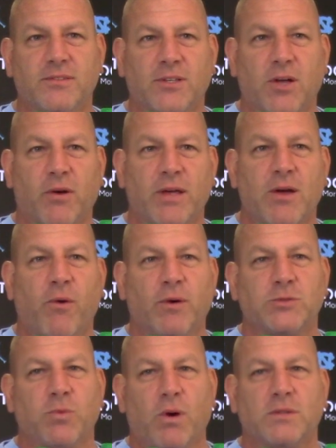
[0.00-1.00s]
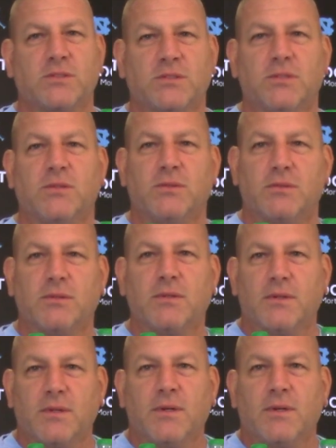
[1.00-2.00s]
You know, he always wants to,
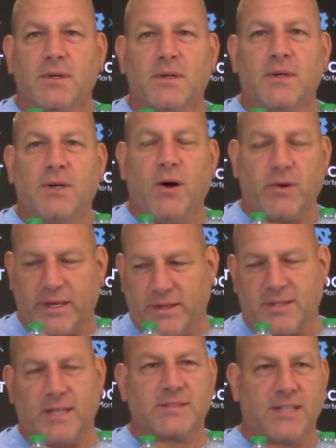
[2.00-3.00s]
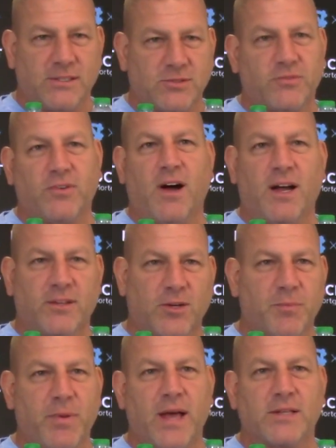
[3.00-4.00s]
okay, the touchdowns are fine, the
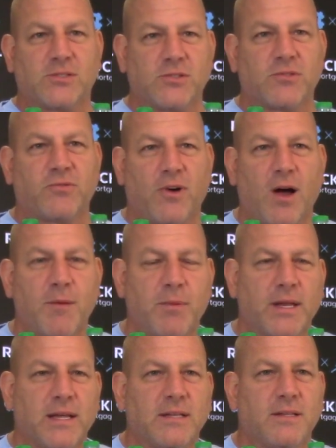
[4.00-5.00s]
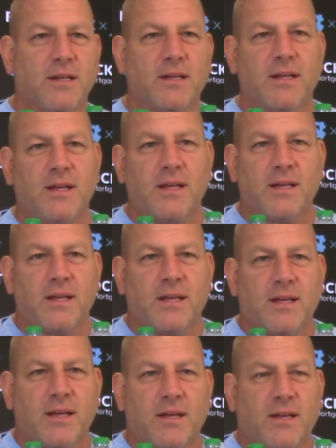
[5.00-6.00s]
good passes are fine, but he,
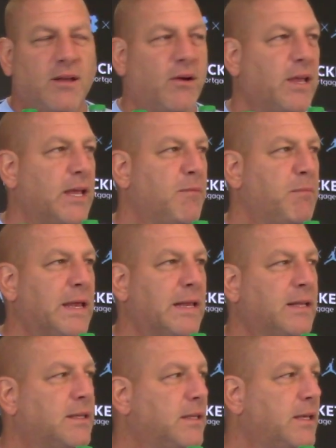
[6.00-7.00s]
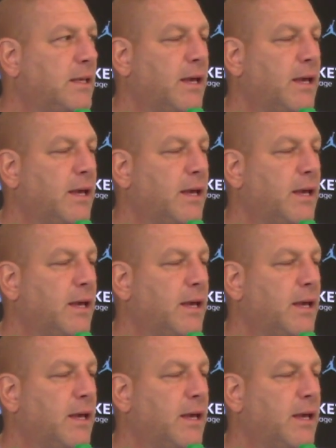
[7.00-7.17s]
you know, he immediately,